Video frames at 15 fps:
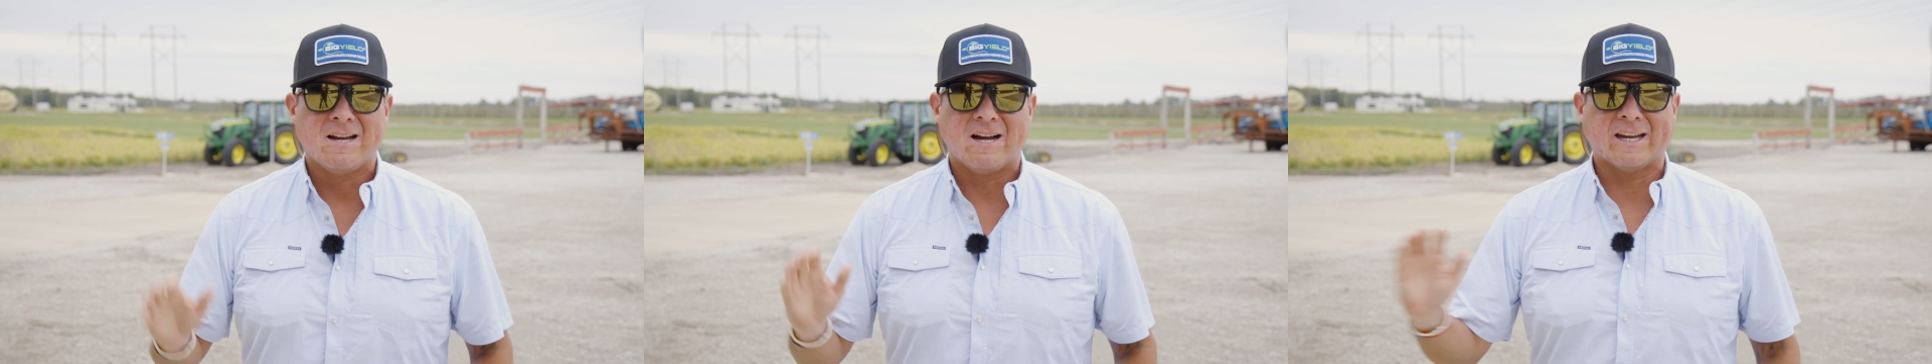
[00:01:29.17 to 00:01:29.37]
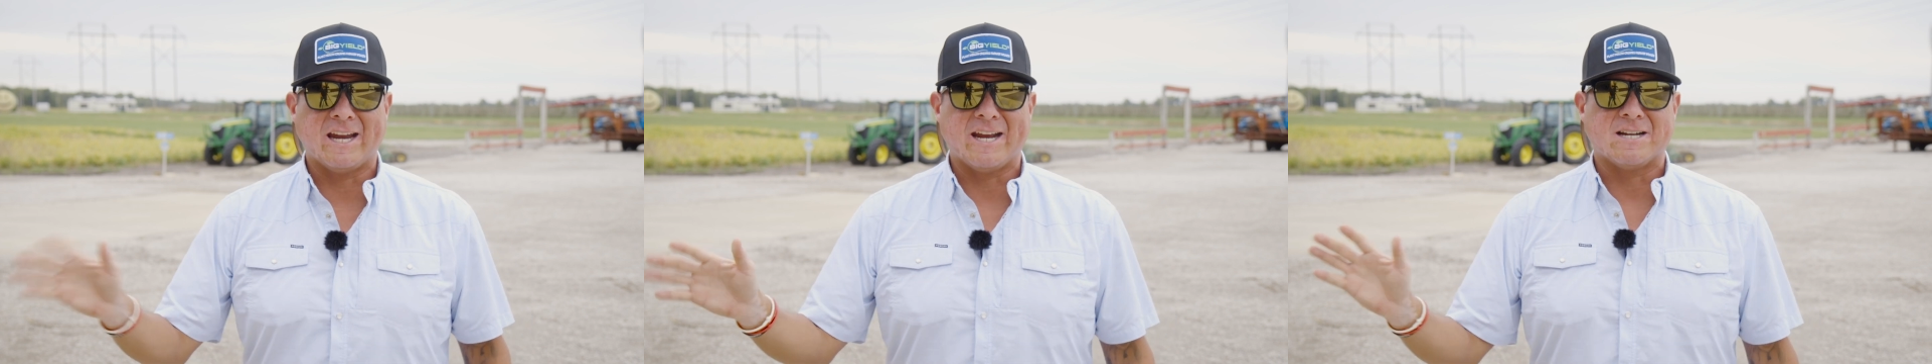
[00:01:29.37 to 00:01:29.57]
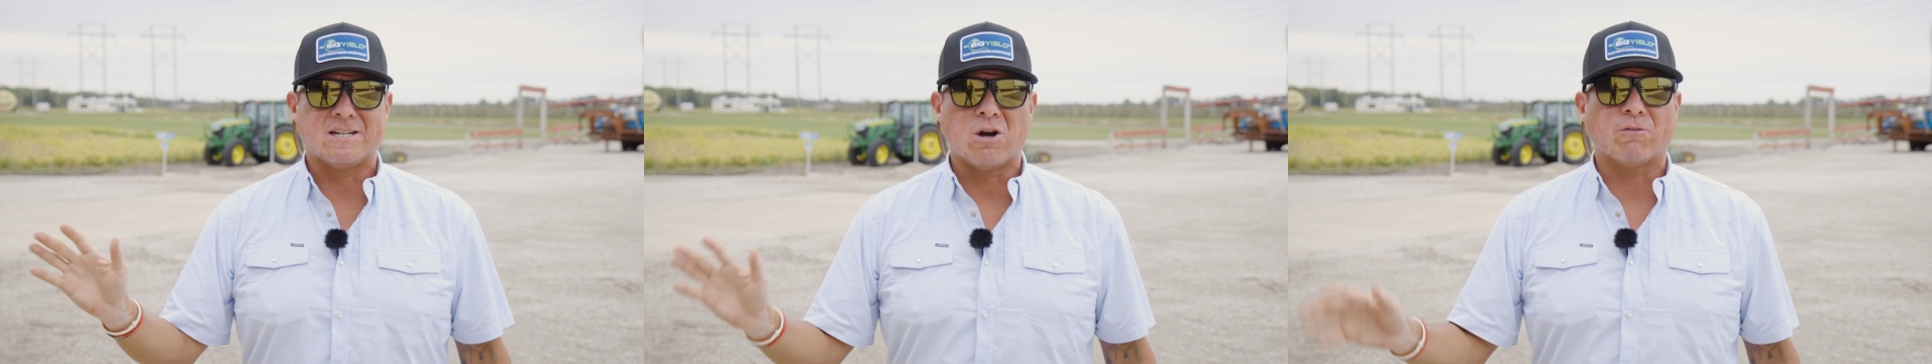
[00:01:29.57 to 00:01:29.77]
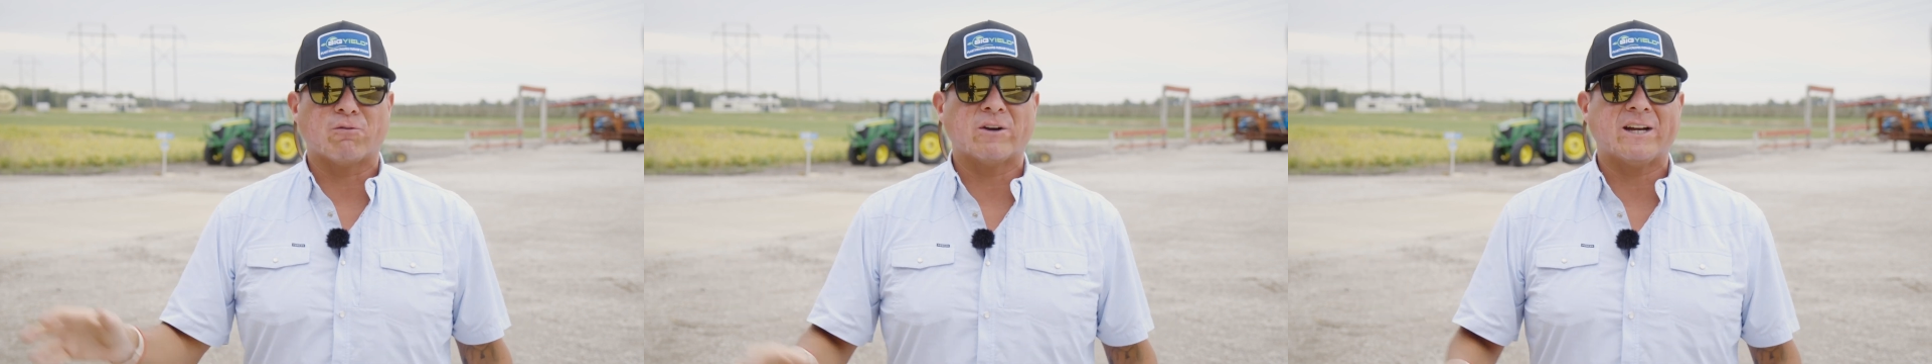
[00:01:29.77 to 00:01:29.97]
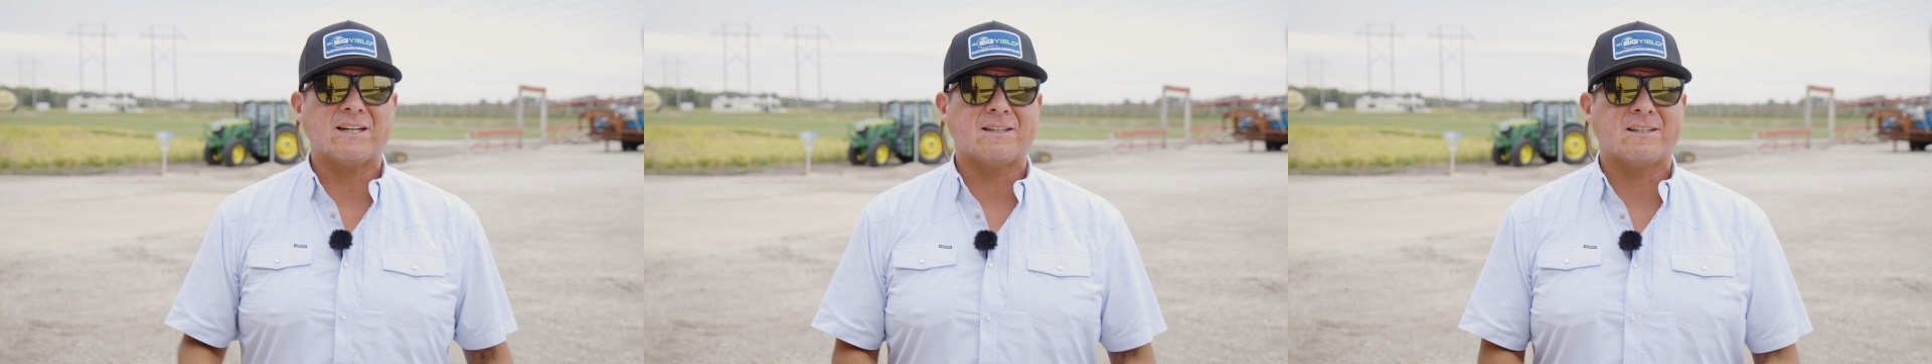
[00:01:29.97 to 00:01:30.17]
Again, don't
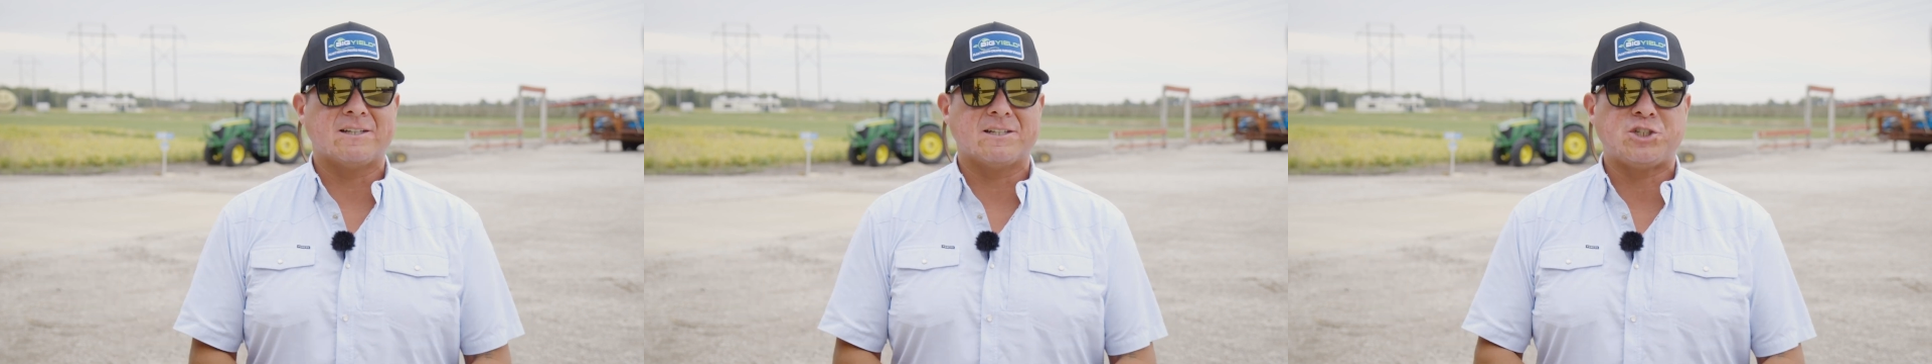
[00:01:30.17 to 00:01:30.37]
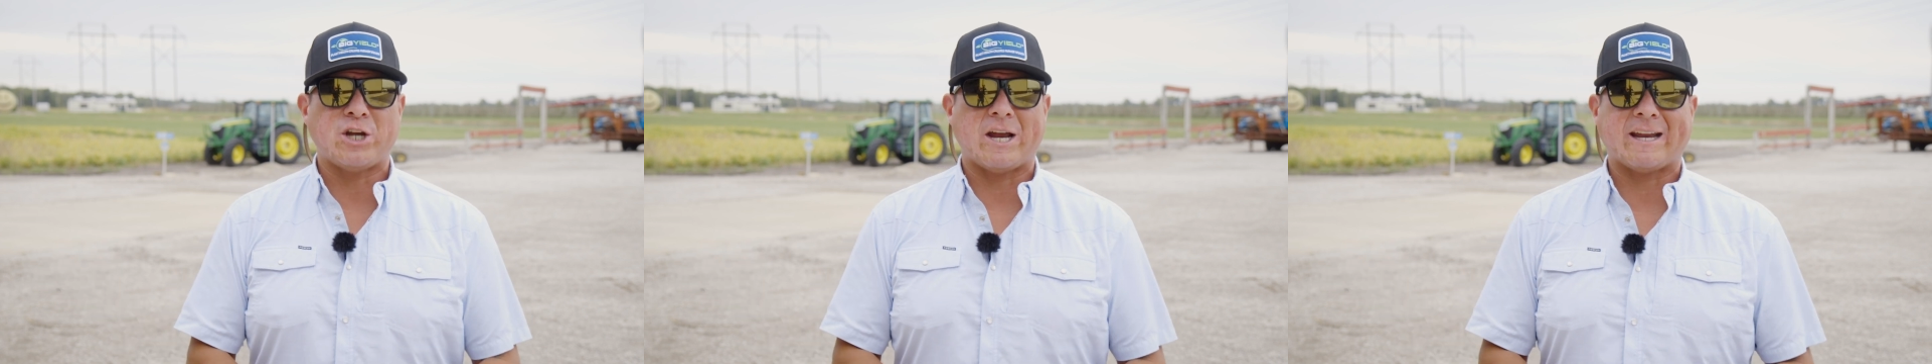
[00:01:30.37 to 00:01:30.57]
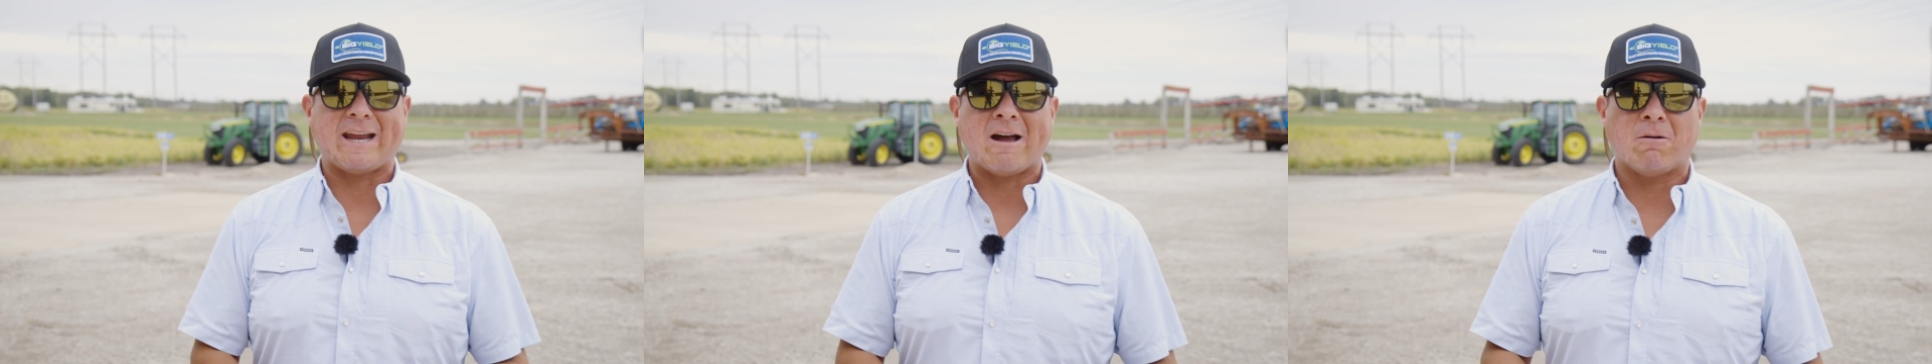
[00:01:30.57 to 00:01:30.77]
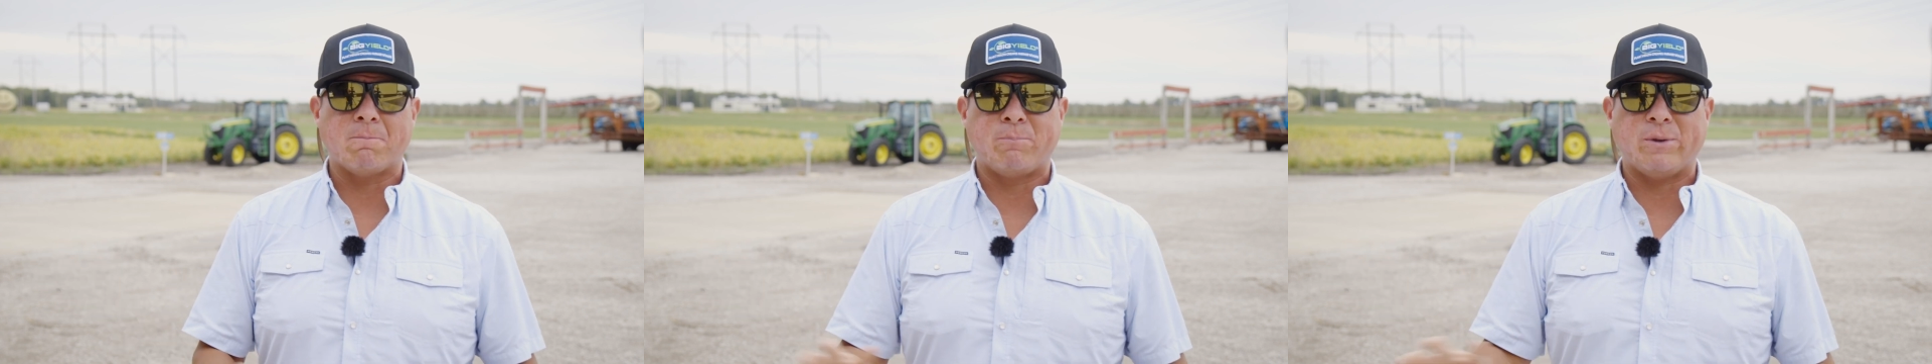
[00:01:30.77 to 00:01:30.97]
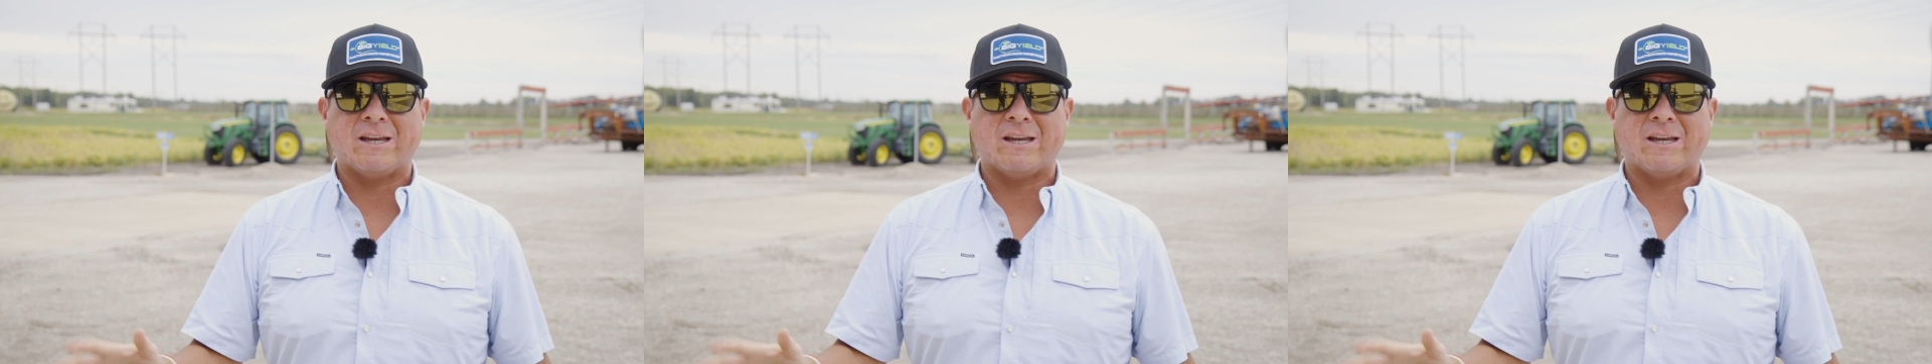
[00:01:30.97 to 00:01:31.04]
forget to check out